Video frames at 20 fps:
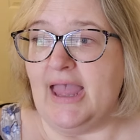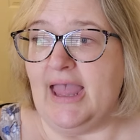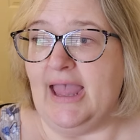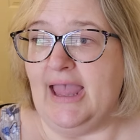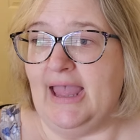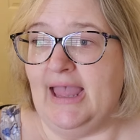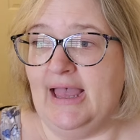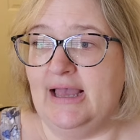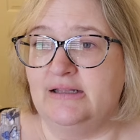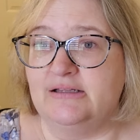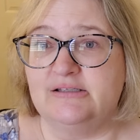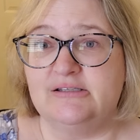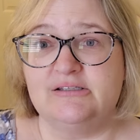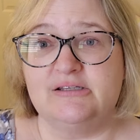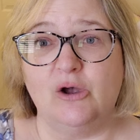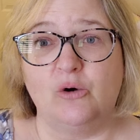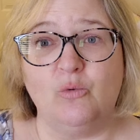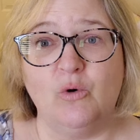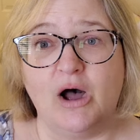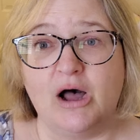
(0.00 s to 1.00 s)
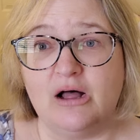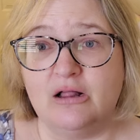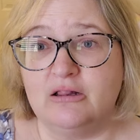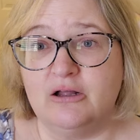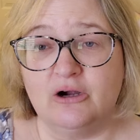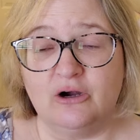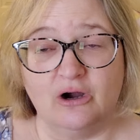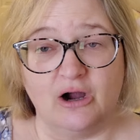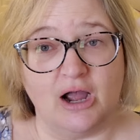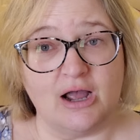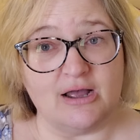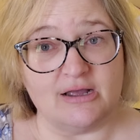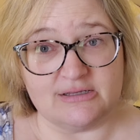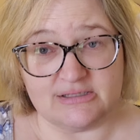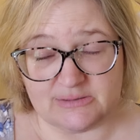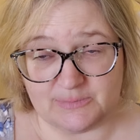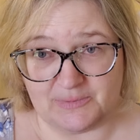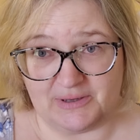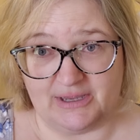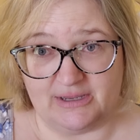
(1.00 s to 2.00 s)
and so while her
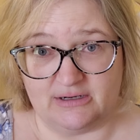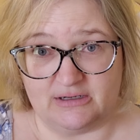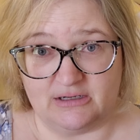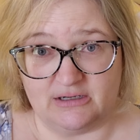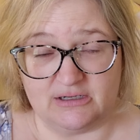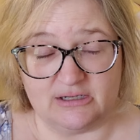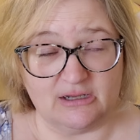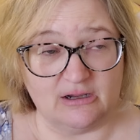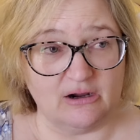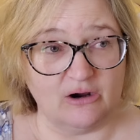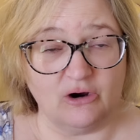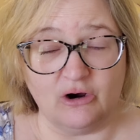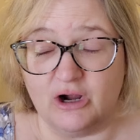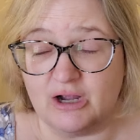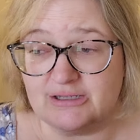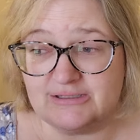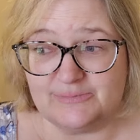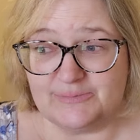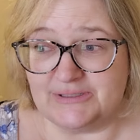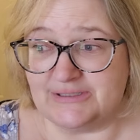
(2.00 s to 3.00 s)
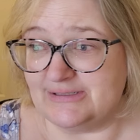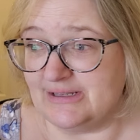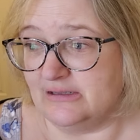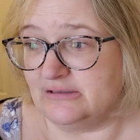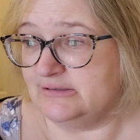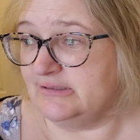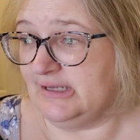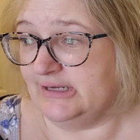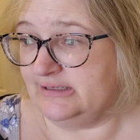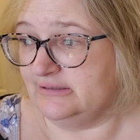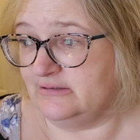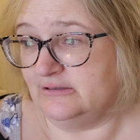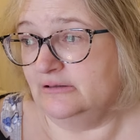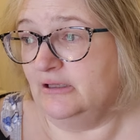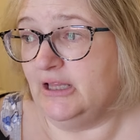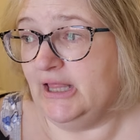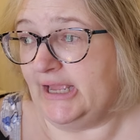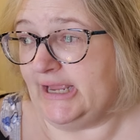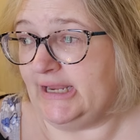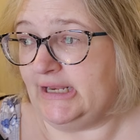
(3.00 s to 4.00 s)
husband her husband sounds like a
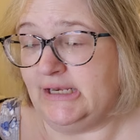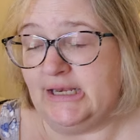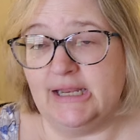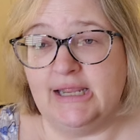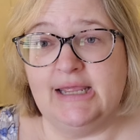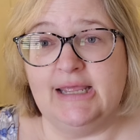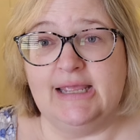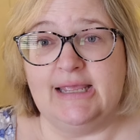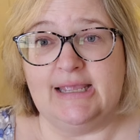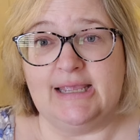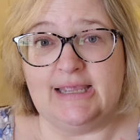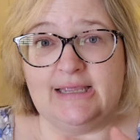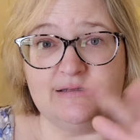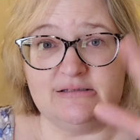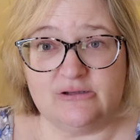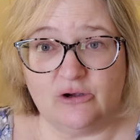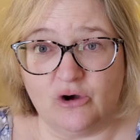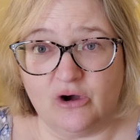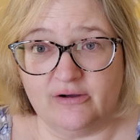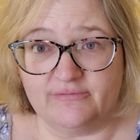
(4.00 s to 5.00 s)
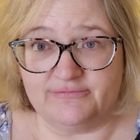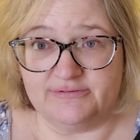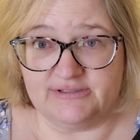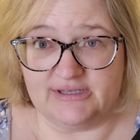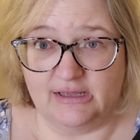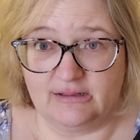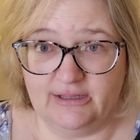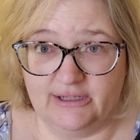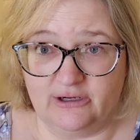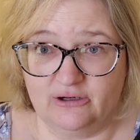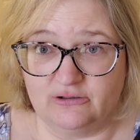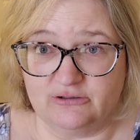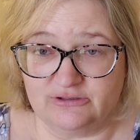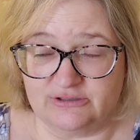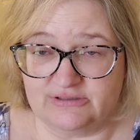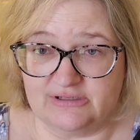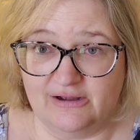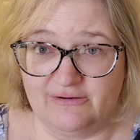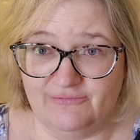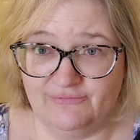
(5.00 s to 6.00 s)
delight he's off selling her
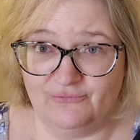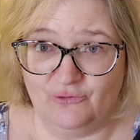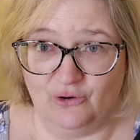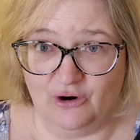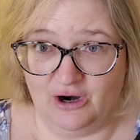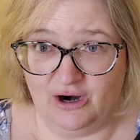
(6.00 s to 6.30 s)
stuff for